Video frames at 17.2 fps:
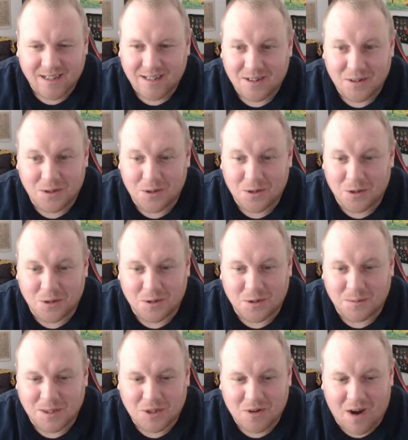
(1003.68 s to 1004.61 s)
looked
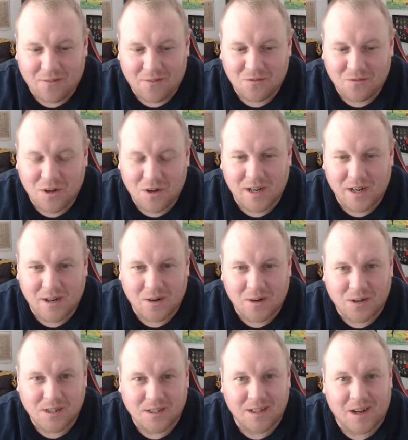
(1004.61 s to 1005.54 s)
to be travelling really
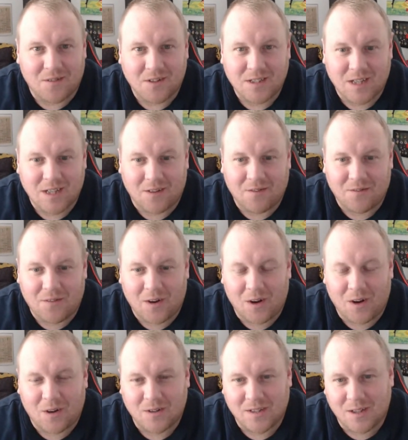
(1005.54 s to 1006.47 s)
nicely over 7
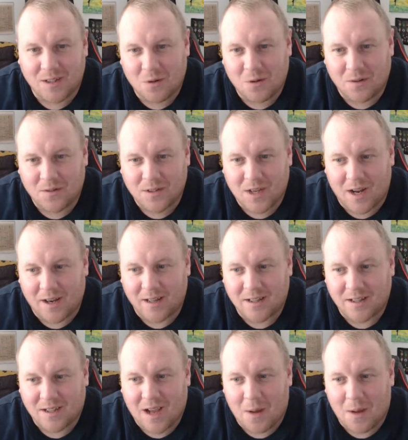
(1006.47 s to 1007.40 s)
furlongs. Then all of a
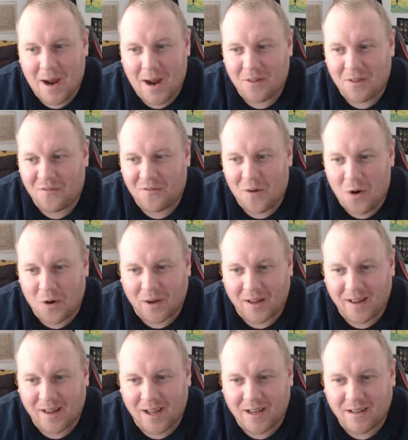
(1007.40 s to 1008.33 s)
sudden, come out of the fog,
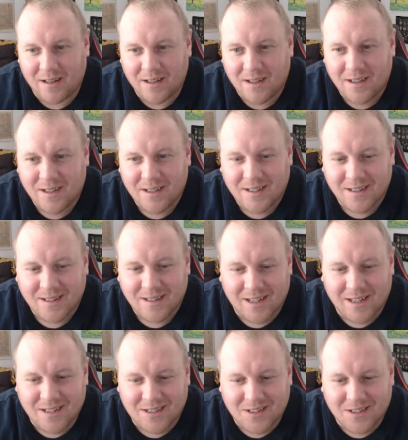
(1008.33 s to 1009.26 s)
and then
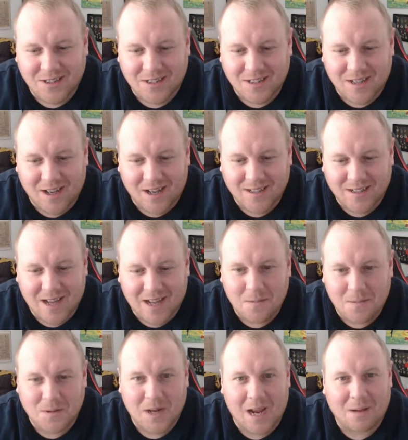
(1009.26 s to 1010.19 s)
there's just
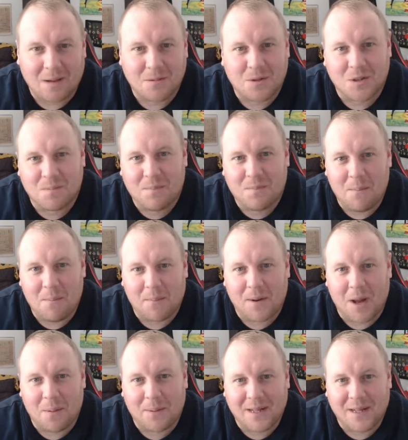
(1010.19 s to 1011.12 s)
Sam James just
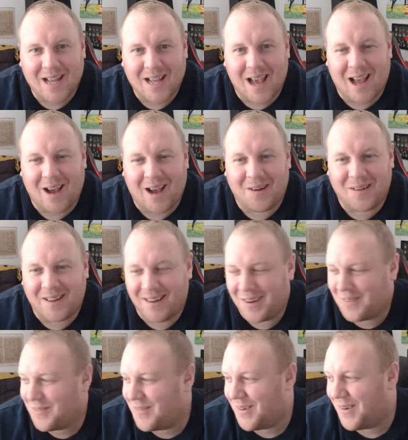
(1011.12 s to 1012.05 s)
bumping up and down. And
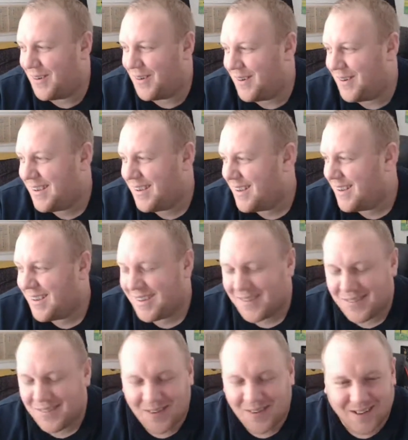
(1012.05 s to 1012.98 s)
I thought,
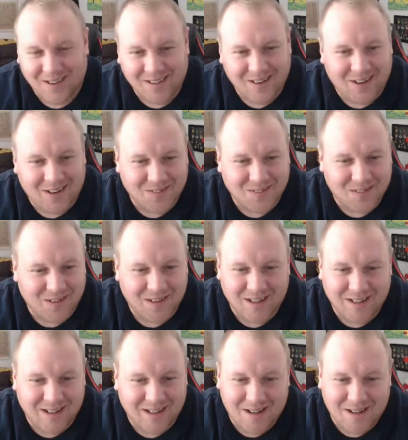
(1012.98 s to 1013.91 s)
my God,
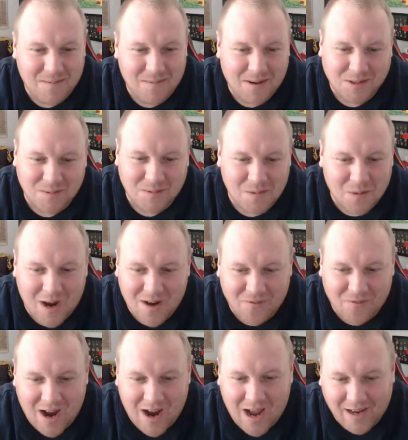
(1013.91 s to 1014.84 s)
they must be waiting
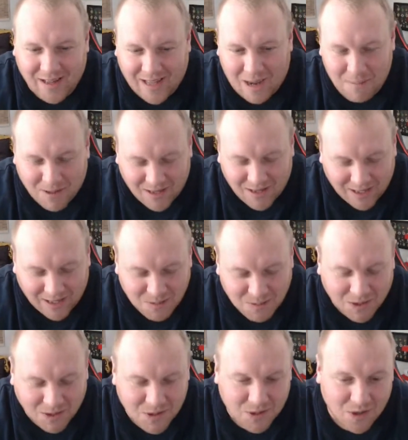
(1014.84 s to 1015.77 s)
for a handicap. I think it's
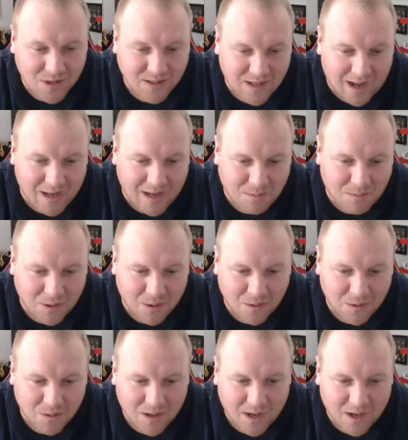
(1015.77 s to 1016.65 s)
because on debut,